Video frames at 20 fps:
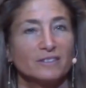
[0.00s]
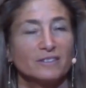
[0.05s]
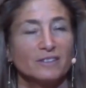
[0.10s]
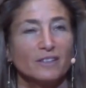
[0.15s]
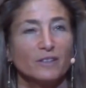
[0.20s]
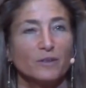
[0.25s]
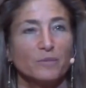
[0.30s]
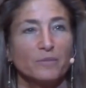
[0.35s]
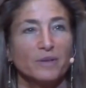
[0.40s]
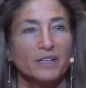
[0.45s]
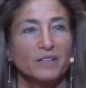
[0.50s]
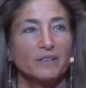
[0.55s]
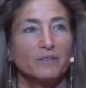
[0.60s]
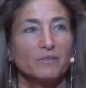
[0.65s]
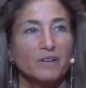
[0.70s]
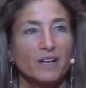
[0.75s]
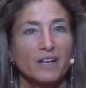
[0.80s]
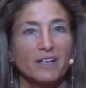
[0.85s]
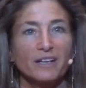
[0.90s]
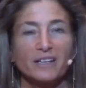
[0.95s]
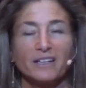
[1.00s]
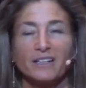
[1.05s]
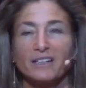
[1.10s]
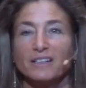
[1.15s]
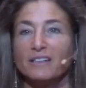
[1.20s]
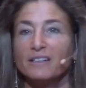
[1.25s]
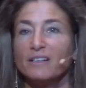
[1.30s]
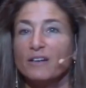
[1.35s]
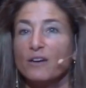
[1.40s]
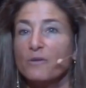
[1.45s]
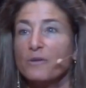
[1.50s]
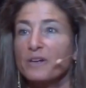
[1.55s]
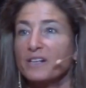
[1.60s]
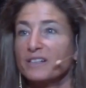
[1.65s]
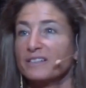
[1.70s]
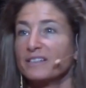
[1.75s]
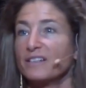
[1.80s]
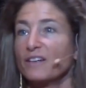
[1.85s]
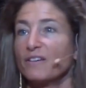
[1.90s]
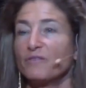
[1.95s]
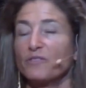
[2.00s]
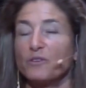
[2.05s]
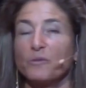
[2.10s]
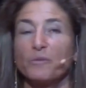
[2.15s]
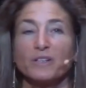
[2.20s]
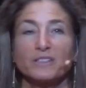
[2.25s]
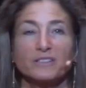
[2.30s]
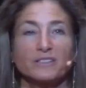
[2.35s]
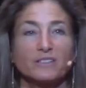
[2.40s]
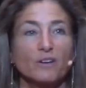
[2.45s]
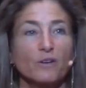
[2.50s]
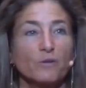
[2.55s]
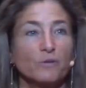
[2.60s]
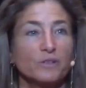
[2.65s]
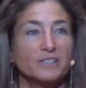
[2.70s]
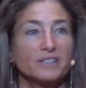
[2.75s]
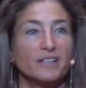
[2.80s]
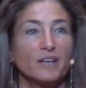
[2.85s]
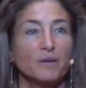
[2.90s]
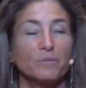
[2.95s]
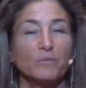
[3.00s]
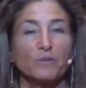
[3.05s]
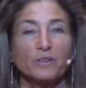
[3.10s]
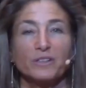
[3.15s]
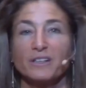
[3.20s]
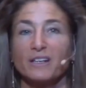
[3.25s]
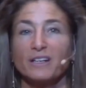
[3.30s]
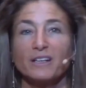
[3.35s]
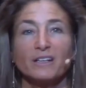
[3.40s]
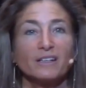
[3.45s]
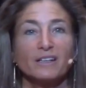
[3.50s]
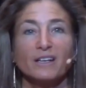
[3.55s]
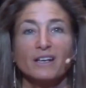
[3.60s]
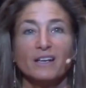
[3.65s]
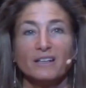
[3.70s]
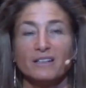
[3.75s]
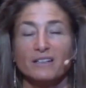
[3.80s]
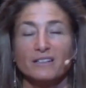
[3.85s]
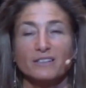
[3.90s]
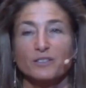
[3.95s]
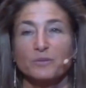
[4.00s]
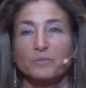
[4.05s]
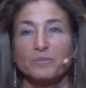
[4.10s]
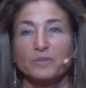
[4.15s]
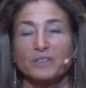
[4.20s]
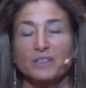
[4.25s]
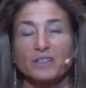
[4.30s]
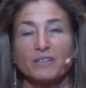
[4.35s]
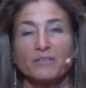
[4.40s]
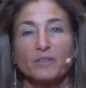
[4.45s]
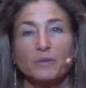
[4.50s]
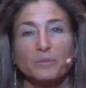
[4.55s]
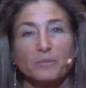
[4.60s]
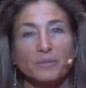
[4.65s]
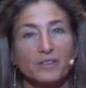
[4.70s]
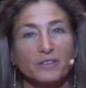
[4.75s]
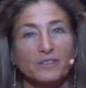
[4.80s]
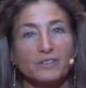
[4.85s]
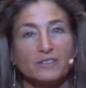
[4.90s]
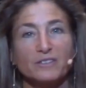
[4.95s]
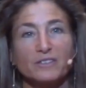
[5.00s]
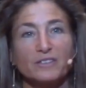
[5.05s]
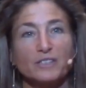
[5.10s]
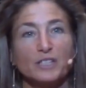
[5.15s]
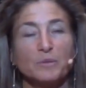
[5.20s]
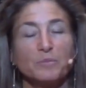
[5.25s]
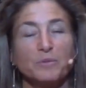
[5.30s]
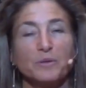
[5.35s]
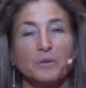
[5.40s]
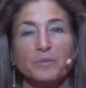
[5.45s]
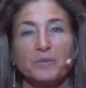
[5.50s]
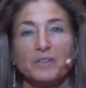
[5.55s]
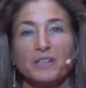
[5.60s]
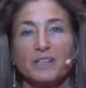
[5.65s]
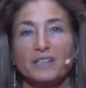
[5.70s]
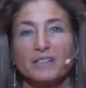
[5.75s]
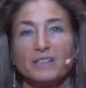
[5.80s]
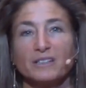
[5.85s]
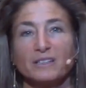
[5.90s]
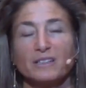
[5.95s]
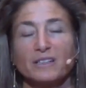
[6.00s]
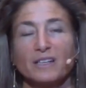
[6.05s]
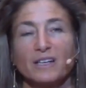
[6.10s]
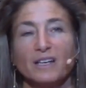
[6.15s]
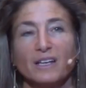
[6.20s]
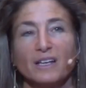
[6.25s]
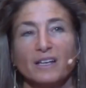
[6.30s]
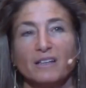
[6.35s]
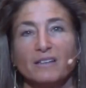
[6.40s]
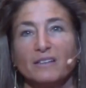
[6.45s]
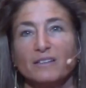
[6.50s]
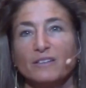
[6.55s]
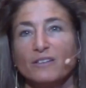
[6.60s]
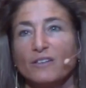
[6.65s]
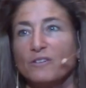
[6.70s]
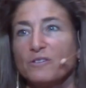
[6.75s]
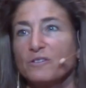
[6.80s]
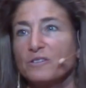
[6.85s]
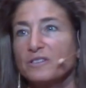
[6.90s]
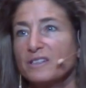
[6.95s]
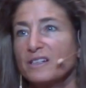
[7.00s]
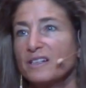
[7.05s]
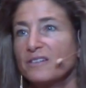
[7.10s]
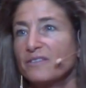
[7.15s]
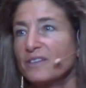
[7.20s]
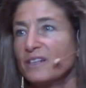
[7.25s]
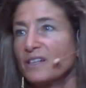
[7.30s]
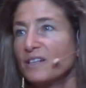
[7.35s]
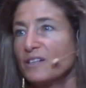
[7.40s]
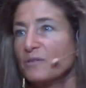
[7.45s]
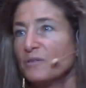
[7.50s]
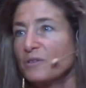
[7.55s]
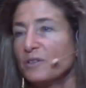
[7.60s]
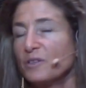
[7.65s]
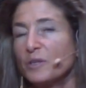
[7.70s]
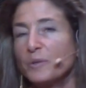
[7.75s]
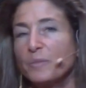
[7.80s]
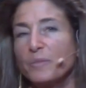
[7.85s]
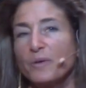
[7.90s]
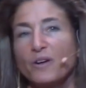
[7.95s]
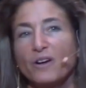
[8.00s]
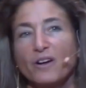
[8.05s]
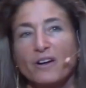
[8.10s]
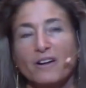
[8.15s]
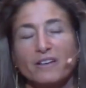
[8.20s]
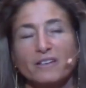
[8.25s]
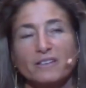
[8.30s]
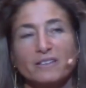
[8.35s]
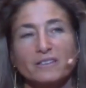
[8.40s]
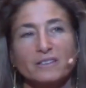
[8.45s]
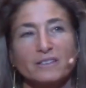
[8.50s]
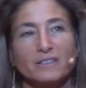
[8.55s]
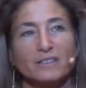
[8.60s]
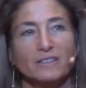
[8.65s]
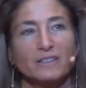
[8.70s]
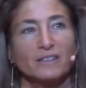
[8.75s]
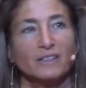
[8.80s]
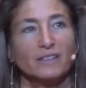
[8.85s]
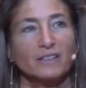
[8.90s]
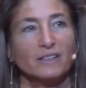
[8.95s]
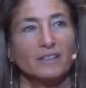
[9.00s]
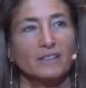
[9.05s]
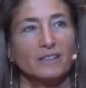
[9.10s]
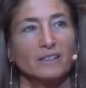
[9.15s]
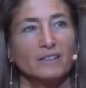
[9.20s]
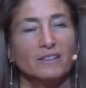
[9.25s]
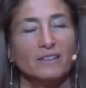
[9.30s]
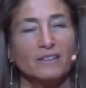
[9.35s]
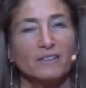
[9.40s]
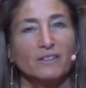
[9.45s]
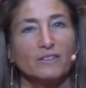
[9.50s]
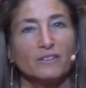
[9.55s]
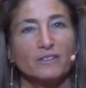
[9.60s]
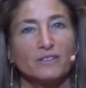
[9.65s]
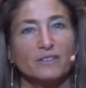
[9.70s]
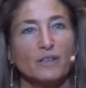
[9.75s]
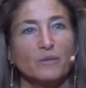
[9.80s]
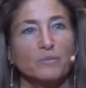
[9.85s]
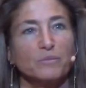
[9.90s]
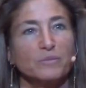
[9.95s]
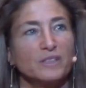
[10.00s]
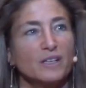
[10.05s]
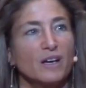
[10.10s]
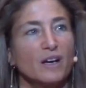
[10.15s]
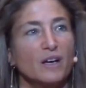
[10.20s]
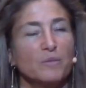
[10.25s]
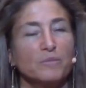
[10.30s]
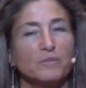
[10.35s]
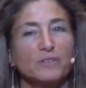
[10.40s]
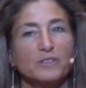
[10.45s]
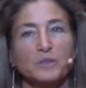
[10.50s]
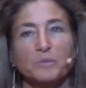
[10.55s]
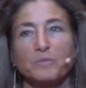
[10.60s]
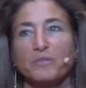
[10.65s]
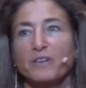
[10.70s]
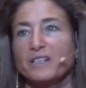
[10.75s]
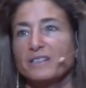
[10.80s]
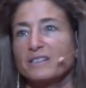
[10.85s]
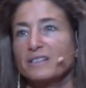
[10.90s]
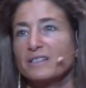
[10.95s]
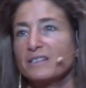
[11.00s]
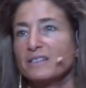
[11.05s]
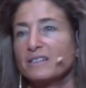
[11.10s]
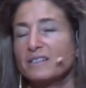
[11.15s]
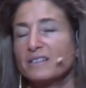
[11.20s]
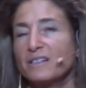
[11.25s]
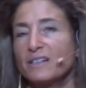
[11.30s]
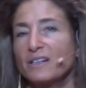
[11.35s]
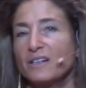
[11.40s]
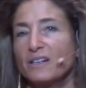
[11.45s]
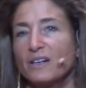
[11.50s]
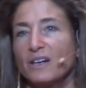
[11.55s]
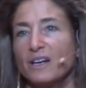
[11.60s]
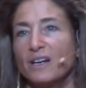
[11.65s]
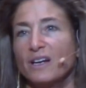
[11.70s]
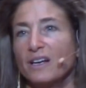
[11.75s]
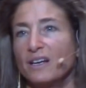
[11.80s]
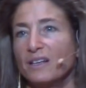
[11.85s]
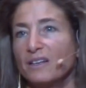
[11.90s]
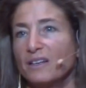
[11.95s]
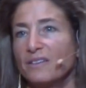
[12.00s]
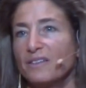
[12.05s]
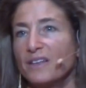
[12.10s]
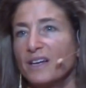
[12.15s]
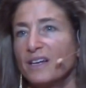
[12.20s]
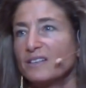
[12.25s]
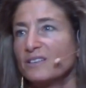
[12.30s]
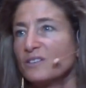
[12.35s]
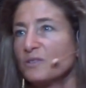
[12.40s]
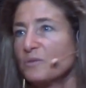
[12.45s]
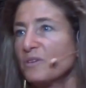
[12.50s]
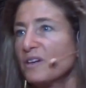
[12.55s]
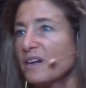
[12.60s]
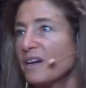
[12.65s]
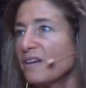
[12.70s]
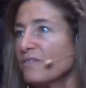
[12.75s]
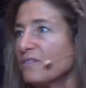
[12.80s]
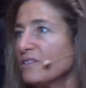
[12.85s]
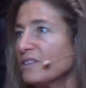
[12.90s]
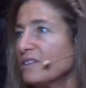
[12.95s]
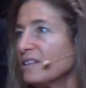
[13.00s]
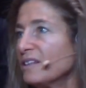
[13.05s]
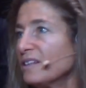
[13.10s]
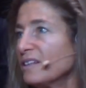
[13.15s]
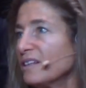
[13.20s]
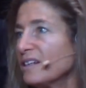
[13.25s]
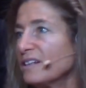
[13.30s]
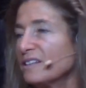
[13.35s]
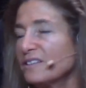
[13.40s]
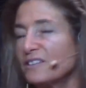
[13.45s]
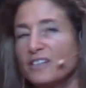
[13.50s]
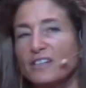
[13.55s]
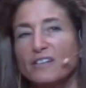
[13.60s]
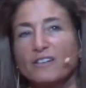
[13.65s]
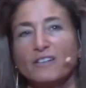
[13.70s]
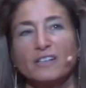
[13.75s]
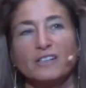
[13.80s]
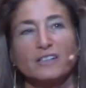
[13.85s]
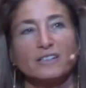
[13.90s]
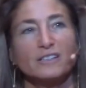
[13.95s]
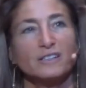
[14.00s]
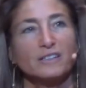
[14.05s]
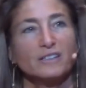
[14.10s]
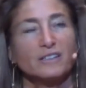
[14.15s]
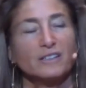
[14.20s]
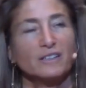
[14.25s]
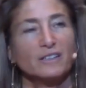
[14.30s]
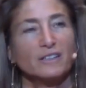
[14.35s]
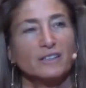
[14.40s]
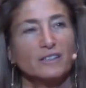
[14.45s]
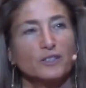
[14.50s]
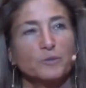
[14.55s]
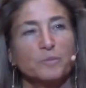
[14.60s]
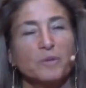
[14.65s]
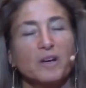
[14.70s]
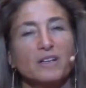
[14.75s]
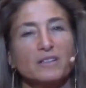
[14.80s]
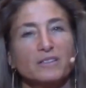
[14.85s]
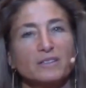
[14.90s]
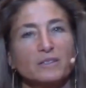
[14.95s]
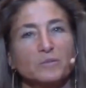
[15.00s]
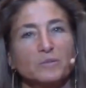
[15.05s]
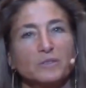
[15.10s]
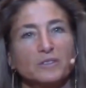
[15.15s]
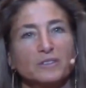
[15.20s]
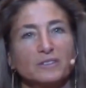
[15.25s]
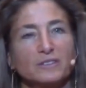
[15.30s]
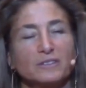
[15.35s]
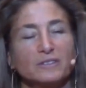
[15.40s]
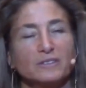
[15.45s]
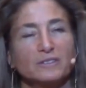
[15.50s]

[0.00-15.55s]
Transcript: You know, my neurotic, egoic self that wants to always get more done doesn't believe it, but there's a deeper place that knows that if I can really pause, that there's some timeless presence there, that that's where everything that I cherish is possible.